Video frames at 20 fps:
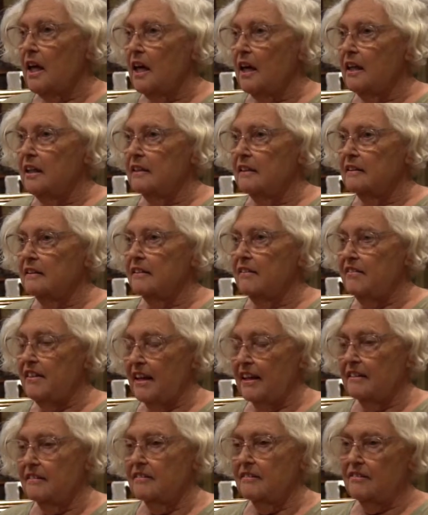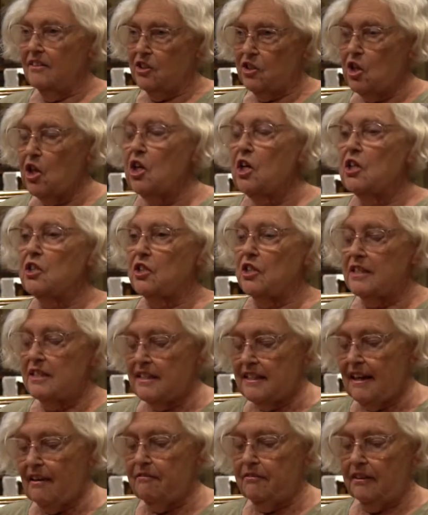and the church has
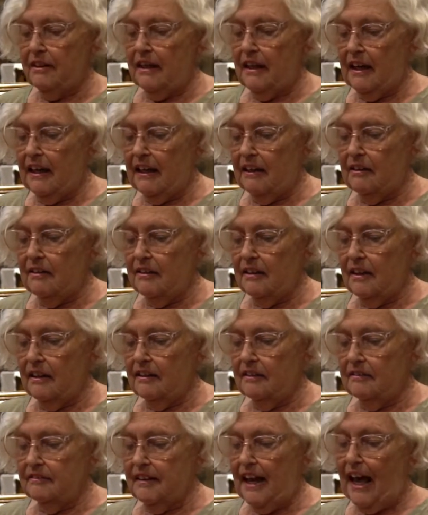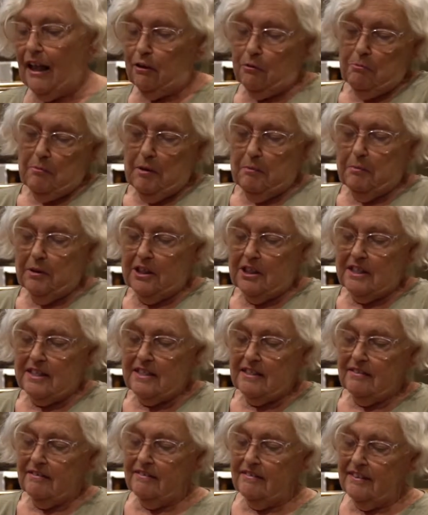definitely helped me,
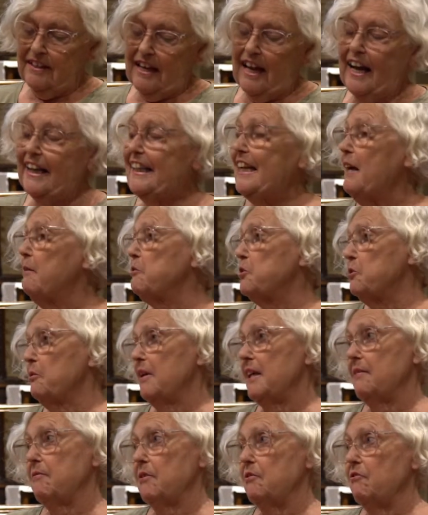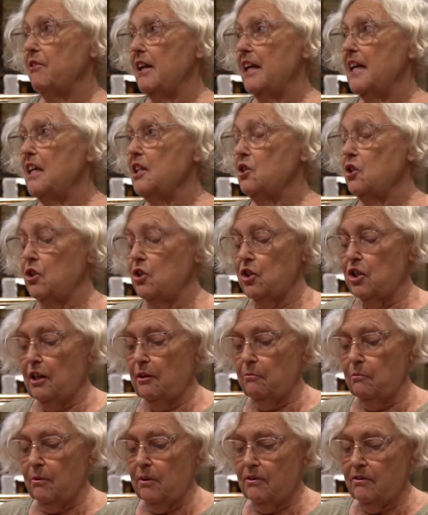because I came to a living
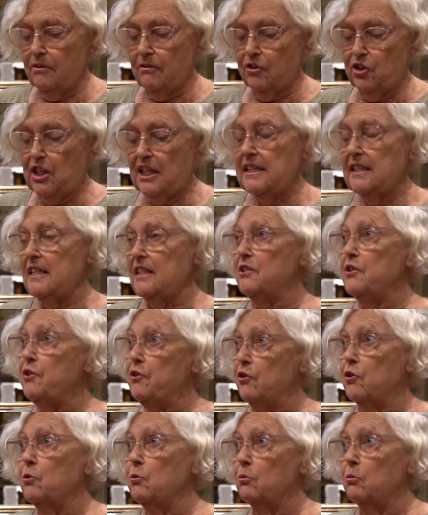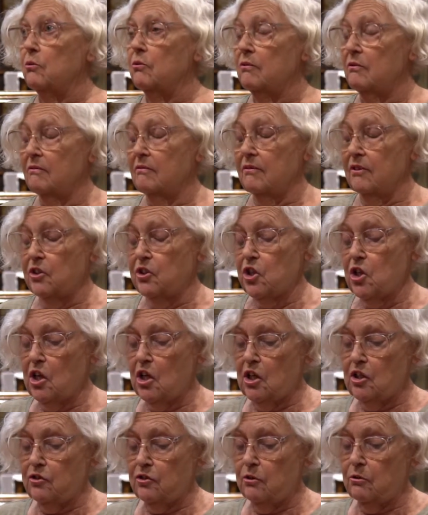relationship with Jesus through the
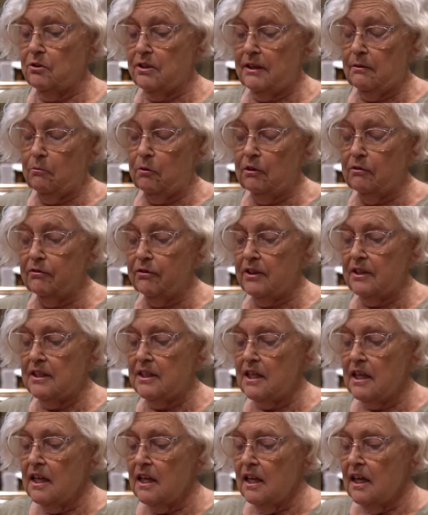church, through St Wilfrid's,